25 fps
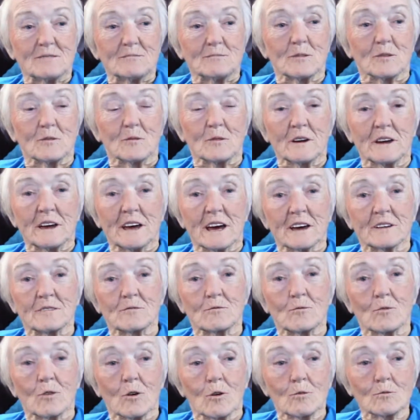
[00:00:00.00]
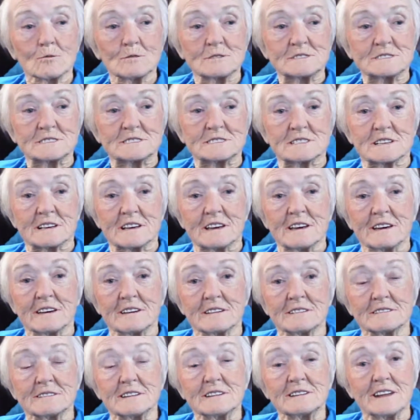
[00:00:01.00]
but we had roasts
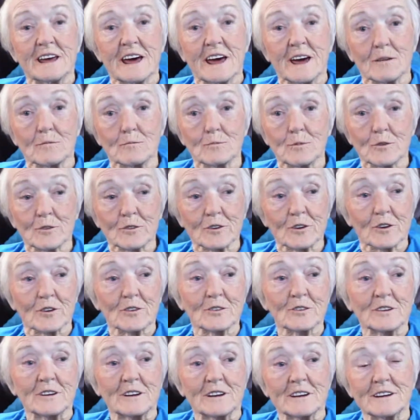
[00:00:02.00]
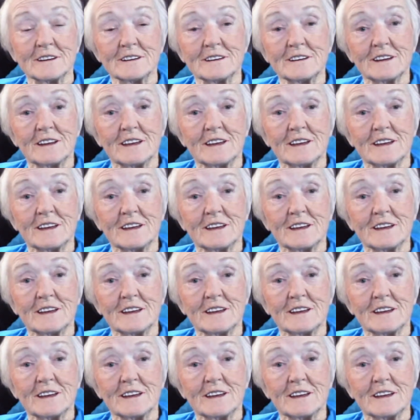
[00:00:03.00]
and hamburger and